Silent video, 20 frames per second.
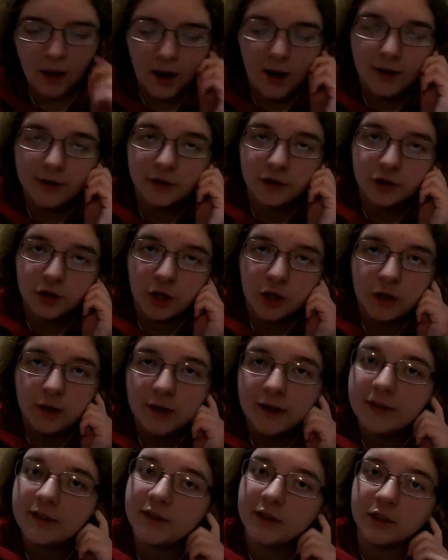I
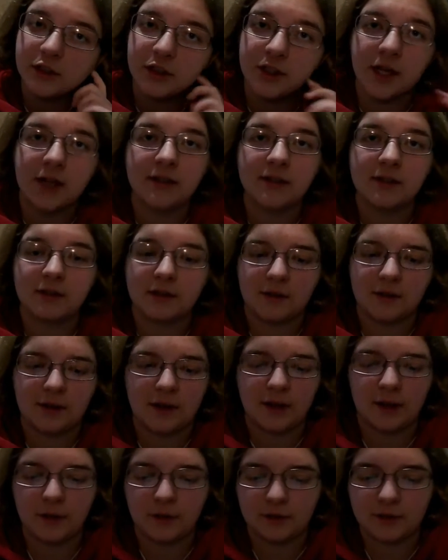strongly suggest
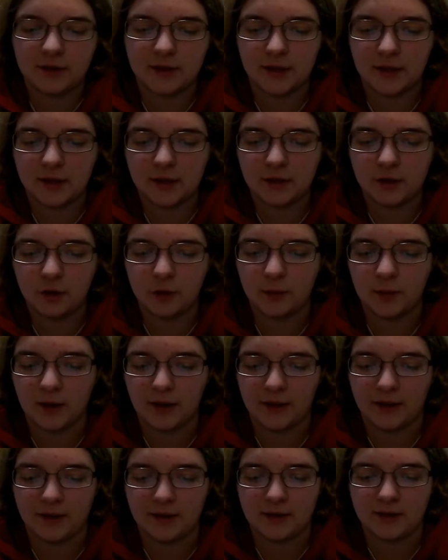that you stick to my
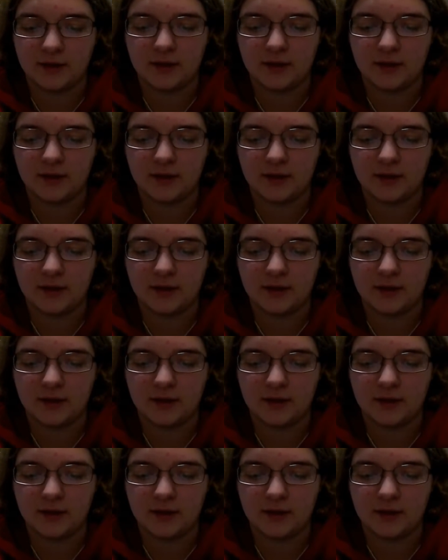list: